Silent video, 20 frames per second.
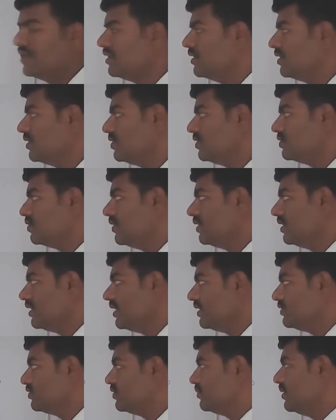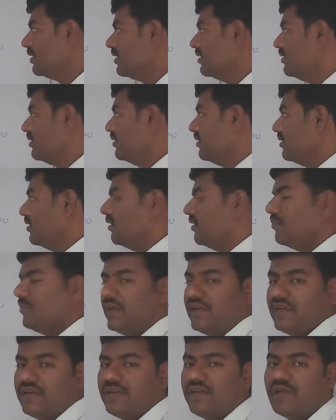So it has to be
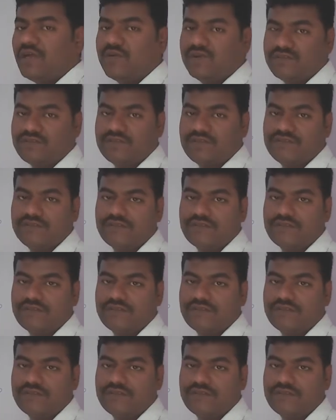made reverse,